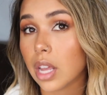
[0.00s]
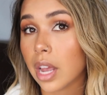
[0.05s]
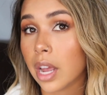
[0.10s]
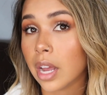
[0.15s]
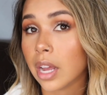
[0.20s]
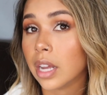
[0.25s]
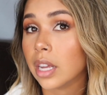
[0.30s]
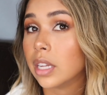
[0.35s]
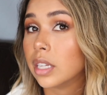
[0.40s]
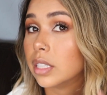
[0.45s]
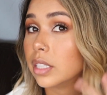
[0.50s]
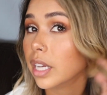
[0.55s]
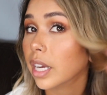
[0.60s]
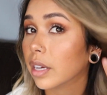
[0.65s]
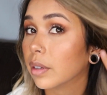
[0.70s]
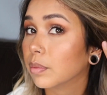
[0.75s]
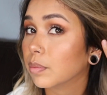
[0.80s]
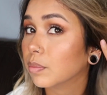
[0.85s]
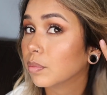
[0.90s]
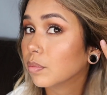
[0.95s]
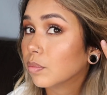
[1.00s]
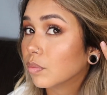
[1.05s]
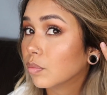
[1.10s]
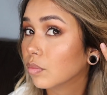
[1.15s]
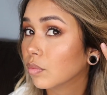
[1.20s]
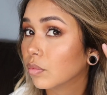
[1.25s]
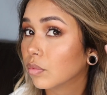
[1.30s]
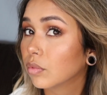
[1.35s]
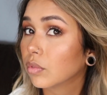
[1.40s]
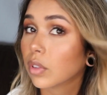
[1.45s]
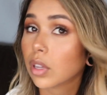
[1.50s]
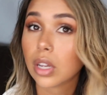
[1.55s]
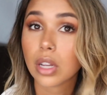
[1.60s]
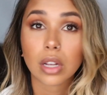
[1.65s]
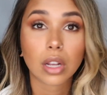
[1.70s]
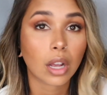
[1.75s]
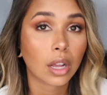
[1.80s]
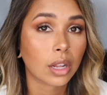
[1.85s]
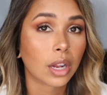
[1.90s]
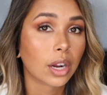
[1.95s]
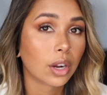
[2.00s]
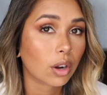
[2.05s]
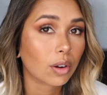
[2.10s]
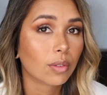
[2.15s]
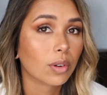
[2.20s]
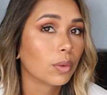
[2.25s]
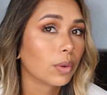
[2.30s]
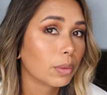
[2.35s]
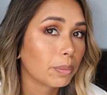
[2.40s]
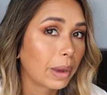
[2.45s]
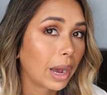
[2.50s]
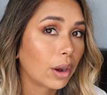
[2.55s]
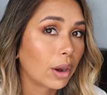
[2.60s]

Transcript: and yeah, and I go over with